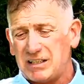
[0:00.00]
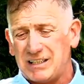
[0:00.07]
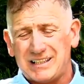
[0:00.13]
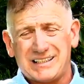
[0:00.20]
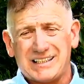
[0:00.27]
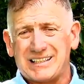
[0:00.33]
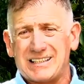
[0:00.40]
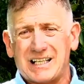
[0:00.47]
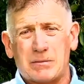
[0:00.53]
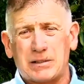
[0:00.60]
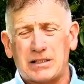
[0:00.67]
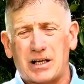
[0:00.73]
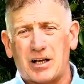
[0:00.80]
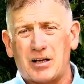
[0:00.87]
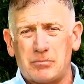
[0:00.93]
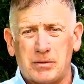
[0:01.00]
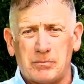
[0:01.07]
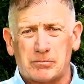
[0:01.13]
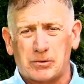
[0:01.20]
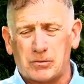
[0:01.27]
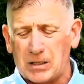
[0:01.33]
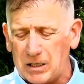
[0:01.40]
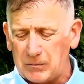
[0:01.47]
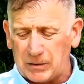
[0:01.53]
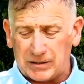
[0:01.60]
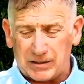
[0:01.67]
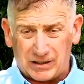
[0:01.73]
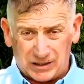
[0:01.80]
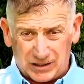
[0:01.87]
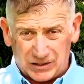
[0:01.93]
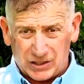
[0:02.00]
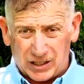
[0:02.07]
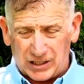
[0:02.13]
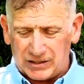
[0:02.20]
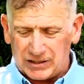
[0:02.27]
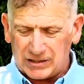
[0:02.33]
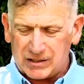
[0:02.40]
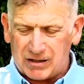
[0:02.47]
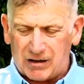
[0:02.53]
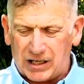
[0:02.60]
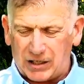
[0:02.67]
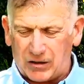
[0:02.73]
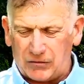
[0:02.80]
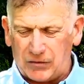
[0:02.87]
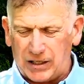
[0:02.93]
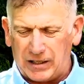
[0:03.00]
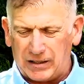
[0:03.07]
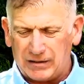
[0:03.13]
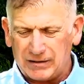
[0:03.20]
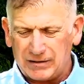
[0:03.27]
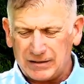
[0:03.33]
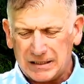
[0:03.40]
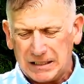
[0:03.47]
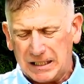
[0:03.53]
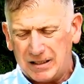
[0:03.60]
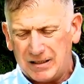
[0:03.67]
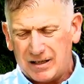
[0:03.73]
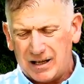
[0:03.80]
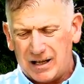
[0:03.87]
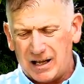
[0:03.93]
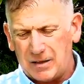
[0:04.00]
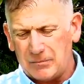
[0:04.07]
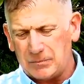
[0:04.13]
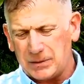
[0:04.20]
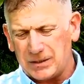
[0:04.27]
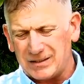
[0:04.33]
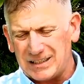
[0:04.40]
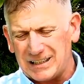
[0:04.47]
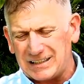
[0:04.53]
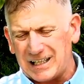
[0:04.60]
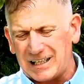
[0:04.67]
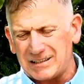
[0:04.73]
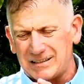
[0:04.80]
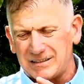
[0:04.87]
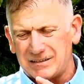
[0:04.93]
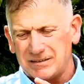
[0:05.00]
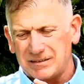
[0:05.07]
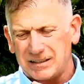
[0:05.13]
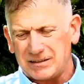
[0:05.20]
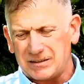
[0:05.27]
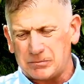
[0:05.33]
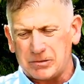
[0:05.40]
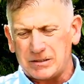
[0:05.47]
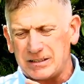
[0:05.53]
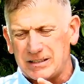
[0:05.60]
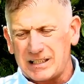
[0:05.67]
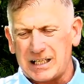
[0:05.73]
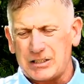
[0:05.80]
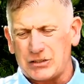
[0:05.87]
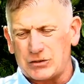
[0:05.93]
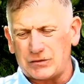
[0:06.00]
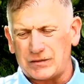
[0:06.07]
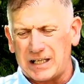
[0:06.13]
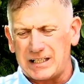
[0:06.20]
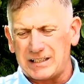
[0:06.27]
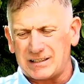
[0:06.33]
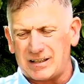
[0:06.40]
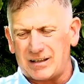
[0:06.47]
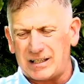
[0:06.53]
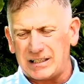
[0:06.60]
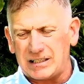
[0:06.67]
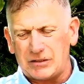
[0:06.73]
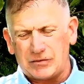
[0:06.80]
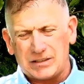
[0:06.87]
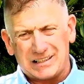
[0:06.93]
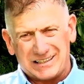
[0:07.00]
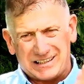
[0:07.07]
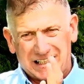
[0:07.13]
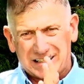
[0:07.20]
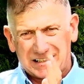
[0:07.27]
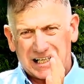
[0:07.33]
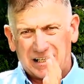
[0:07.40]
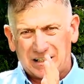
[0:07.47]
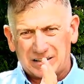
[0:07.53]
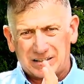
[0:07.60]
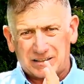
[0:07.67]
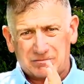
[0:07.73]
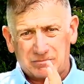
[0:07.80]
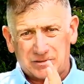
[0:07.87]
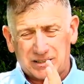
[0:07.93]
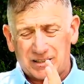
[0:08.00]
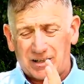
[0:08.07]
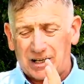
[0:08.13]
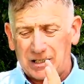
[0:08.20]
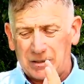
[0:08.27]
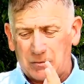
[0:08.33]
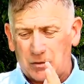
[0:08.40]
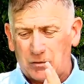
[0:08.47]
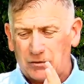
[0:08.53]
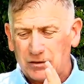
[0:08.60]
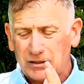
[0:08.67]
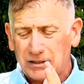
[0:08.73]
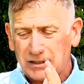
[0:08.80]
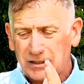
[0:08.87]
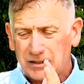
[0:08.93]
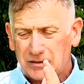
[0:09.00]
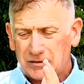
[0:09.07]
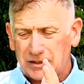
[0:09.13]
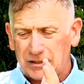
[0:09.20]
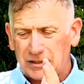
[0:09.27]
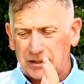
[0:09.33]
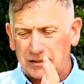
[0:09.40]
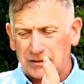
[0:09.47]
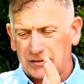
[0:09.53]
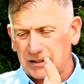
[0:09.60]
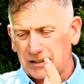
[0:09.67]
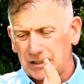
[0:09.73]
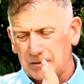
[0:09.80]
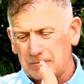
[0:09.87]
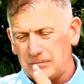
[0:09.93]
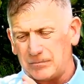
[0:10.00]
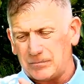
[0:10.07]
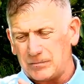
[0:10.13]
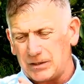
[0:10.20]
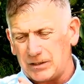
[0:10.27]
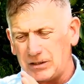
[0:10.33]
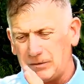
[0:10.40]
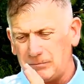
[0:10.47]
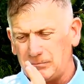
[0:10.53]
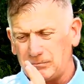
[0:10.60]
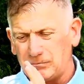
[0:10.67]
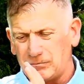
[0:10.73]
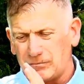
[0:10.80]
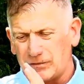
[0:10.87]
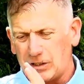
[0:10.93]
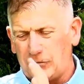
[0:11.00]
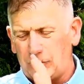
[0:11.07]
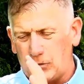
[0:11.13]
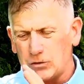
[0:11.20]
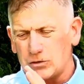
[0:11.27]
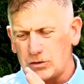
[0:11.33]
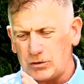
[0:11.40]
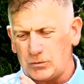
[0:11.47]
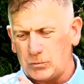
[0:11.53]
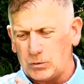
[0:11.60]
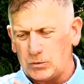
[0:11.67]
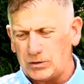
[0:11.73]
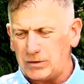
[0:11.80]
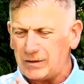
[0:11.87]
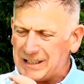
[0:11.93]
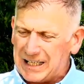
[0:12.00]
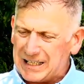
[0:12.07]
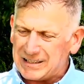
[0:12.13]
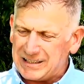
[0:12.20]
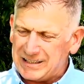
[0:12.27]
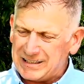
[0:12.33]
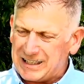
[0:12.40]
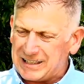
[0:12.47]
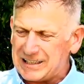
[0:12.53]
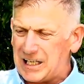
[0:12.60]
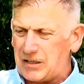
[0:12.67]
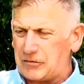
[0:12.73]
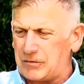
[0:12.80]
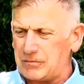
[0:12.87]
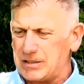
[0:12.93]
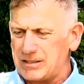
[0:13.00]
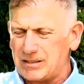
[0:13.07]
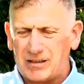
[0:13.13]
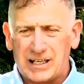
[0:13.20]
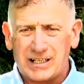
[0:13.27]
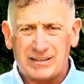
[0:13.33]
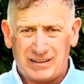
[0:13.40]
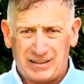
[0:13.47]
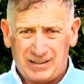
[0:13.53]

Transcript: It's just something that I've been brought up with. I'm going to show you the tying of it um, because it does, the presentation on that is slightly different. It sticks out slightly more than a, than a, than a, a four-turn water knot. It actually sticks out from the side.